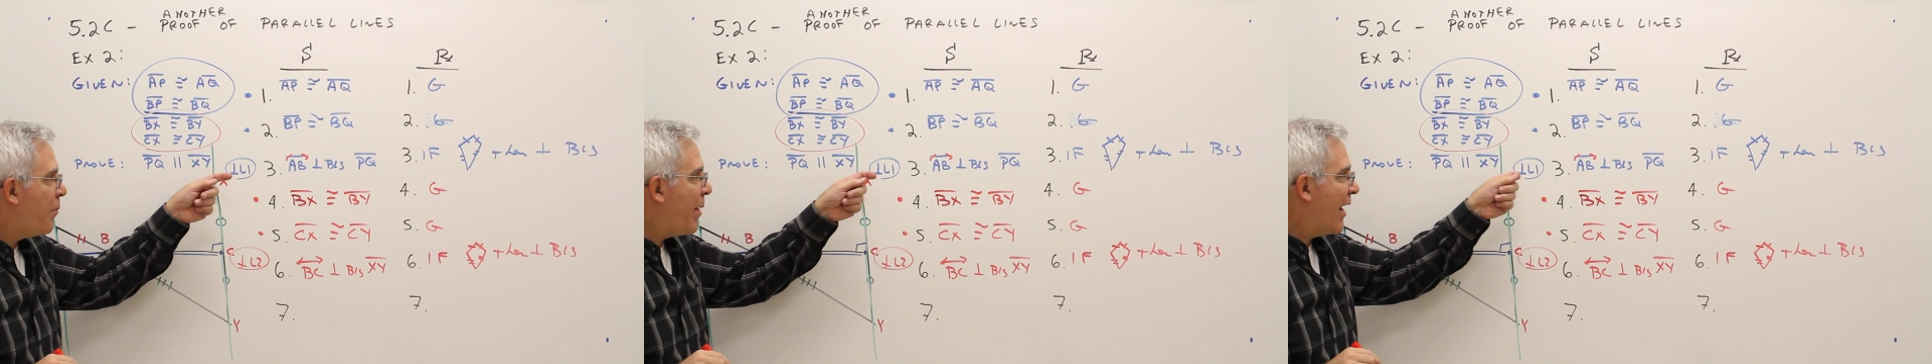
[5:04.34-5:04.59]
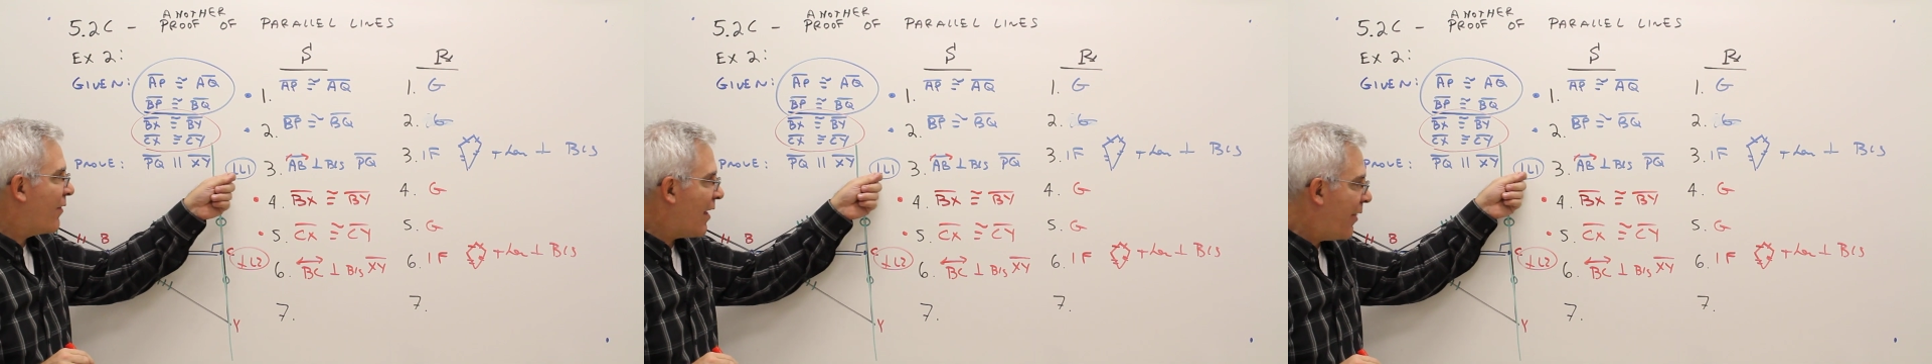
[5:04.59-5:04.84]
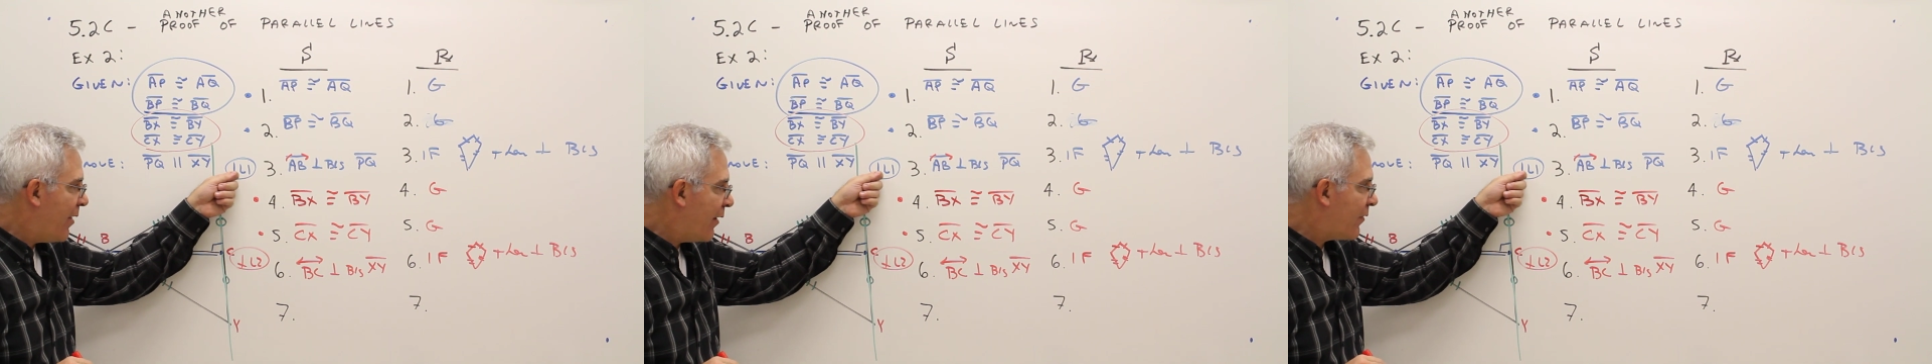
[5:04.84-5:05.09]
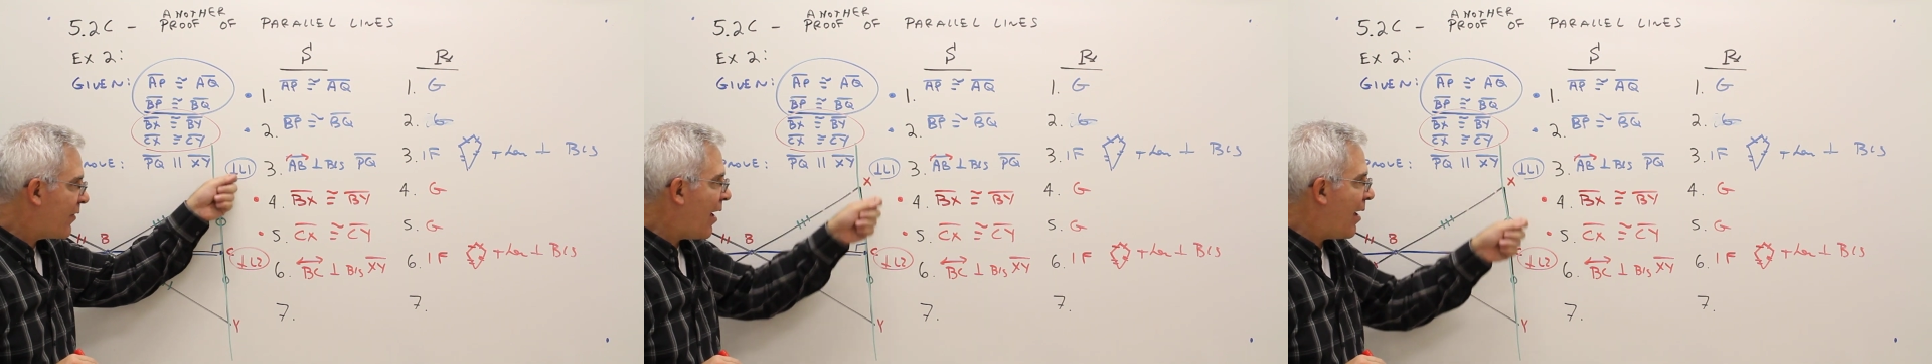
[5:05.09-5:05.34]
based on
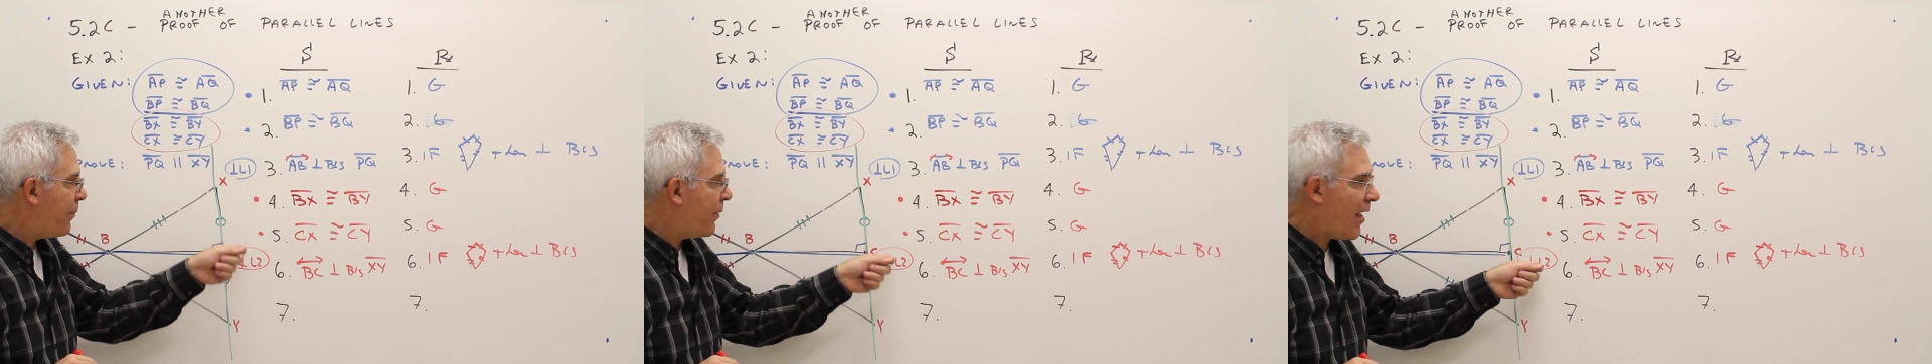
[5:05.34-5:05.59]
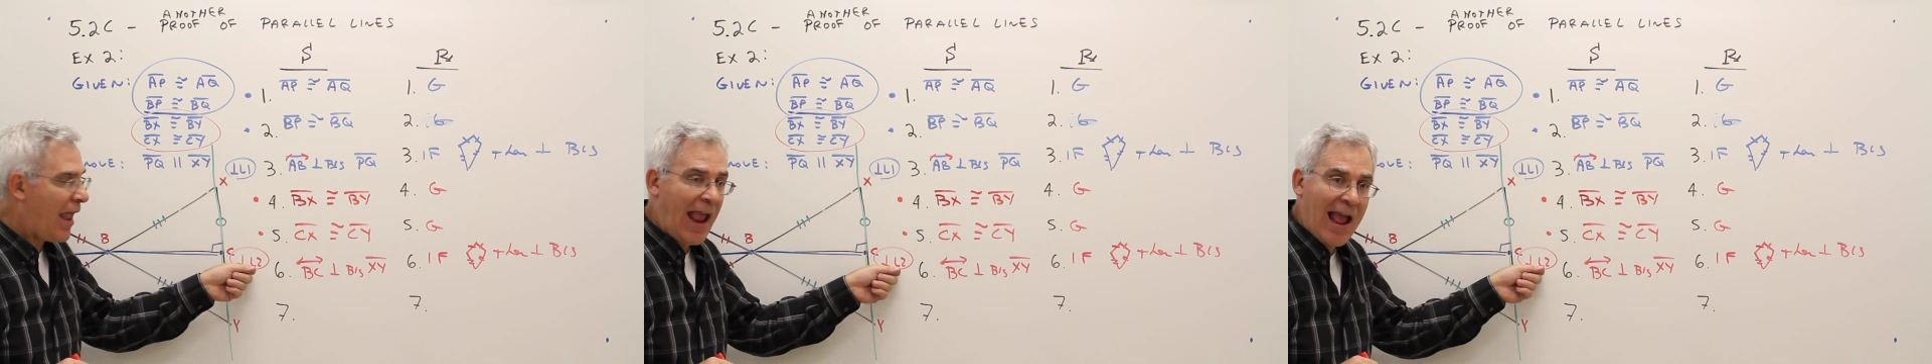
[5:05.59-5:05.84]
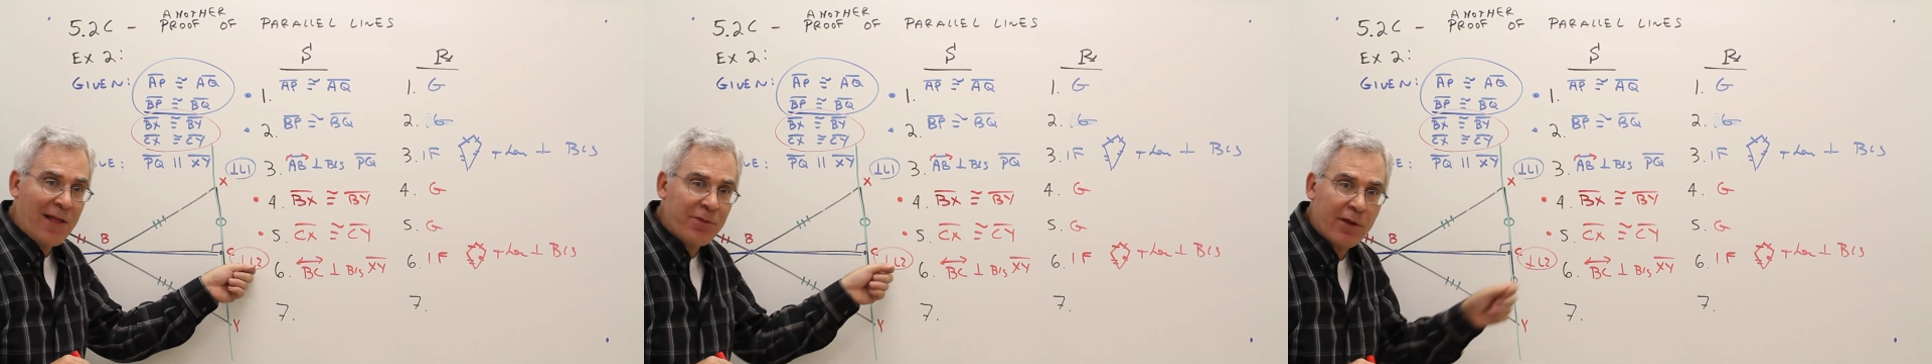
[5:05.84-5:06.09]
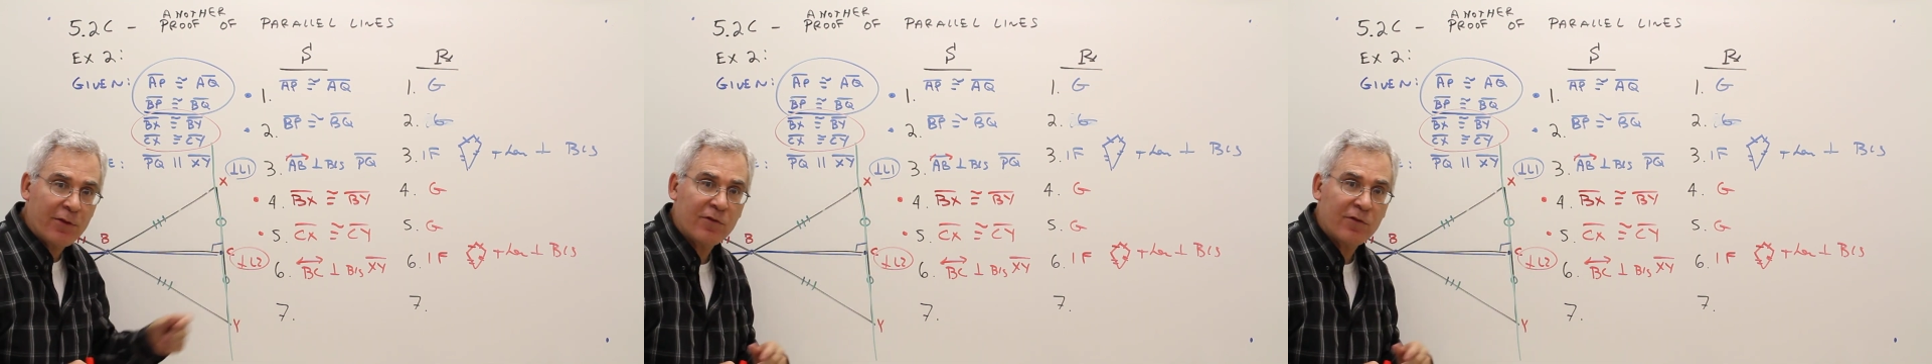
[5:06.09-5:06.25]
this step and this